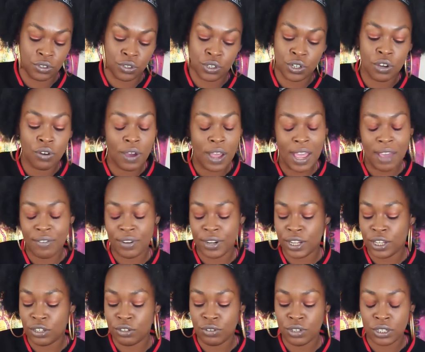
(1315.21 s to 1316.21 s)
don't have it
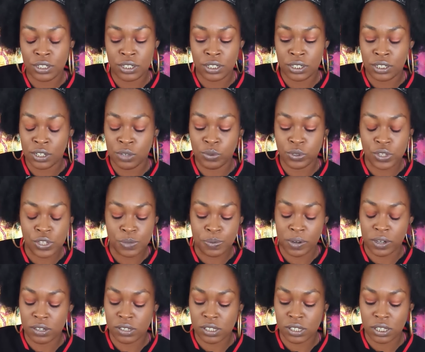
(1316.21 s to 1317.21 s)
in you to deal with this
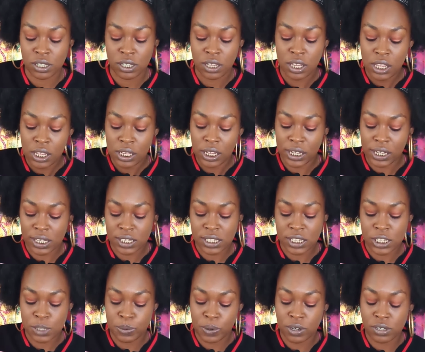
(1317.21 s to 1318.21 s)
person. Like I
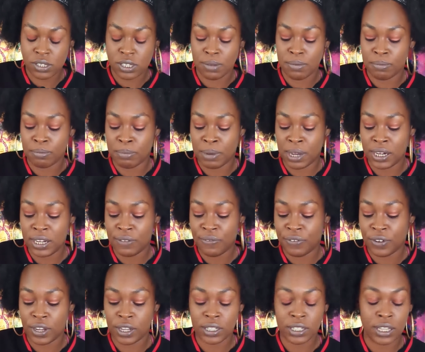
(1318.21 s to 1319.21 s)
said, this person money
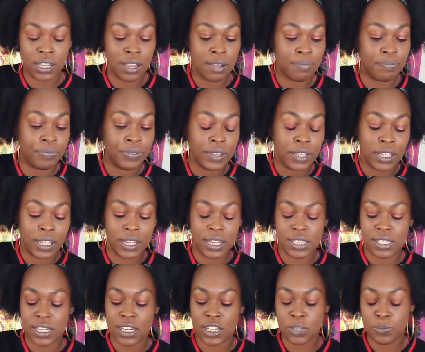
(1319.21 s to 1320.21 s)
fucked up. Like
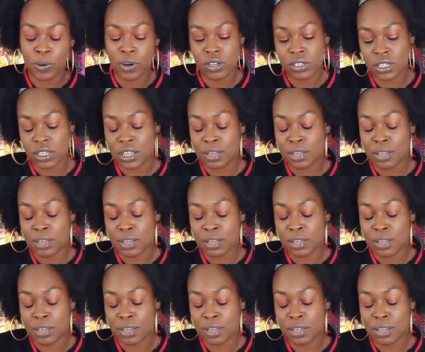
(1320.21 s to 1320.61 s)
I said, this person